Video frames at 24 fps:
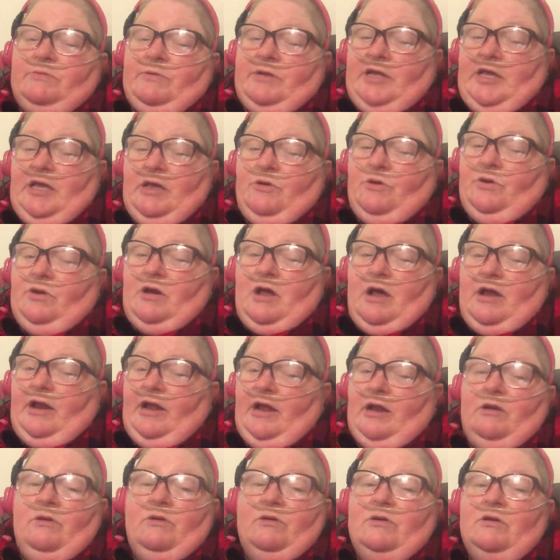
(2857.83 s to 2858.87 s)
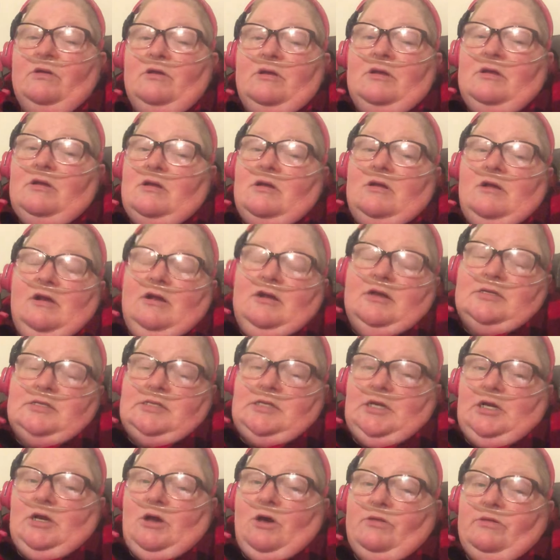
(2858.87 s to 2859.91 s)
but he could not handle
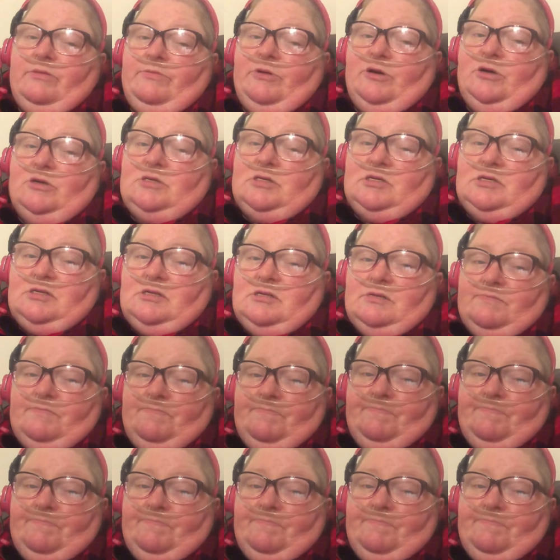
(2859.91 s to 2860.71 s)
seeing all the bruises.